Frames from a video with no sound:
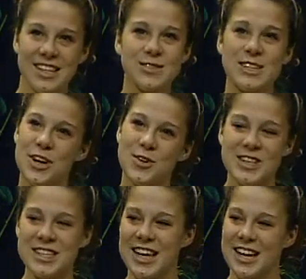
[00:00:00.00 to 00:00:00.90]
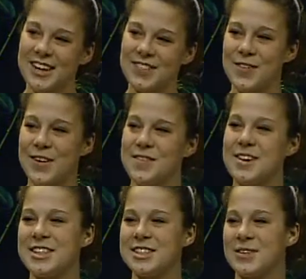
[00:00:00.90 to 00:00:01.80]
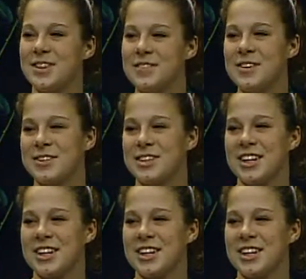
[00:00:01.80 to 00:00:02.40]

it was like a christening for what I'm gonna do in the future.